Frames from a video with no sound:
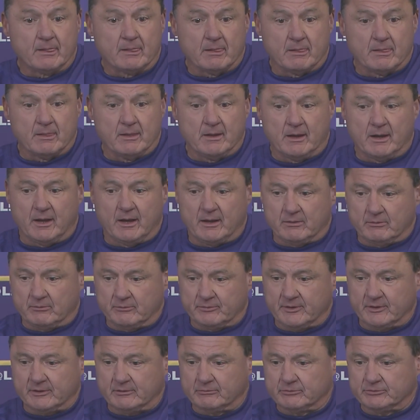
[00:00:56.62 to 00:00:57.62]
No, I don't
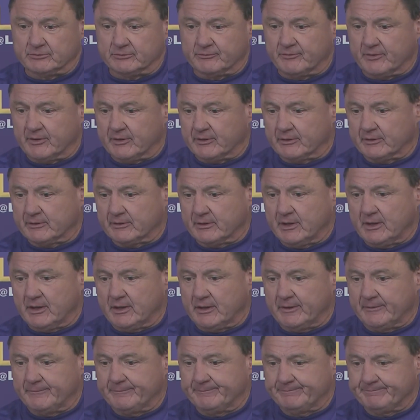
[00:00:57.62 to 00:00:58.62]
think it was a very.
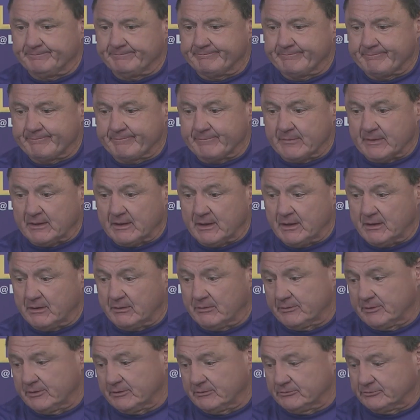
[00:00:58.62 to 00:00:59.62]
I
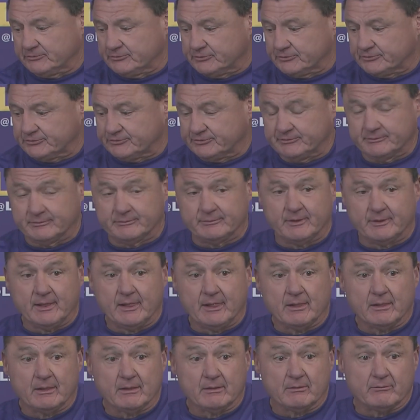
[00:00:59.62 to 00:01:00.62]
think it was just
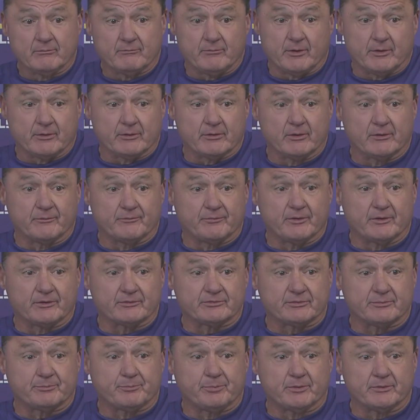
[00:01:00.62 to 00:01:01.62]
very good for
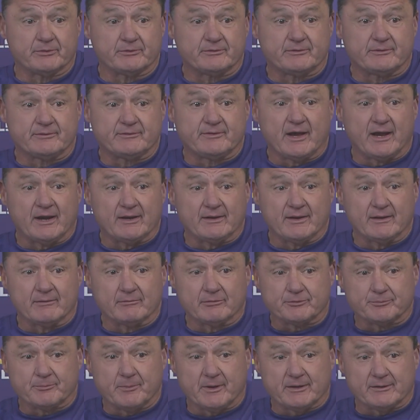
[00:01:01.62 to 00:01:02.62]
us to put Ty
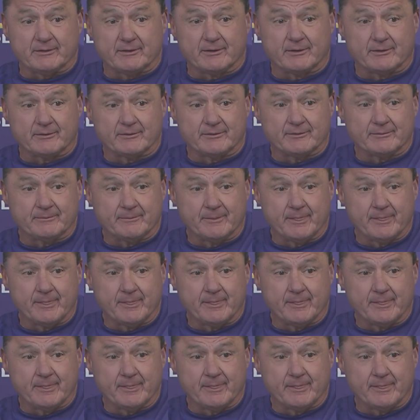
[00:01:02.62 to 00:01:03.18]
Davis back there.